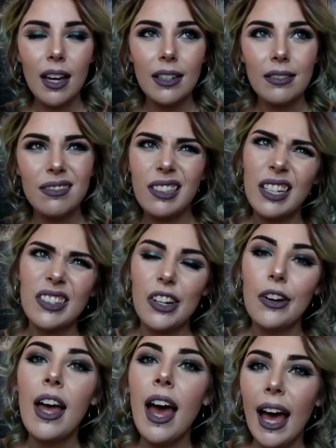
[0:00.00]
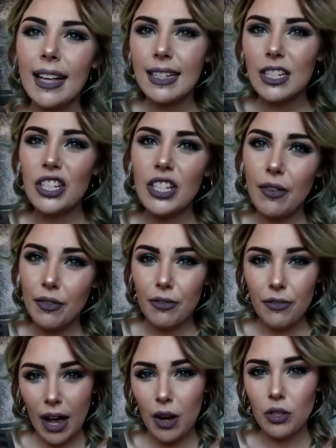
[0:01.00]
I don't know. I guess I just
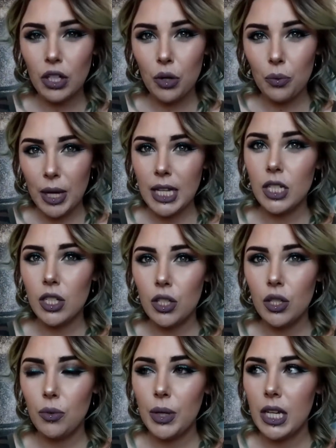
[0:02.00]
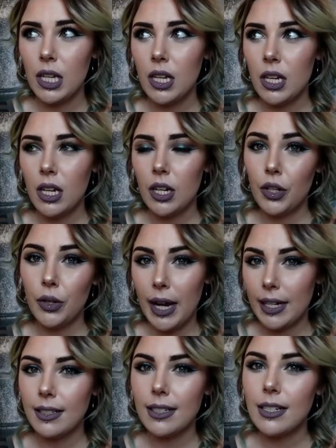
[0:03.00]
haven't found a way to do it
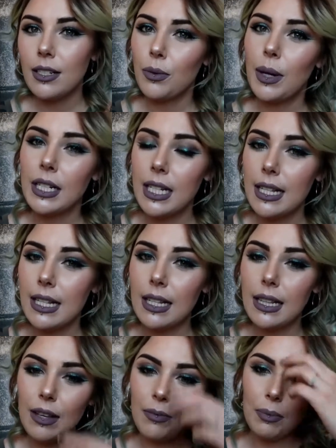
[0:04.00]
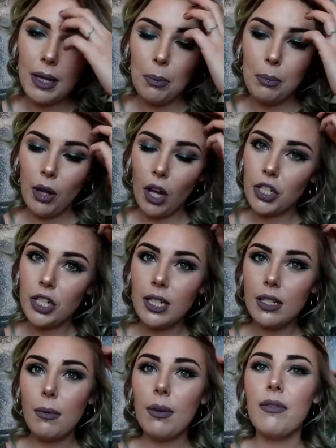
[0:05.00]
correctly to where it doesn't leave like
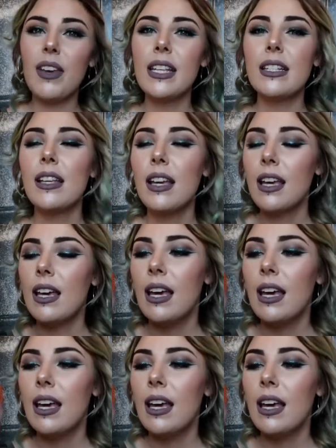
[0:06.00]
blotchiness on my face.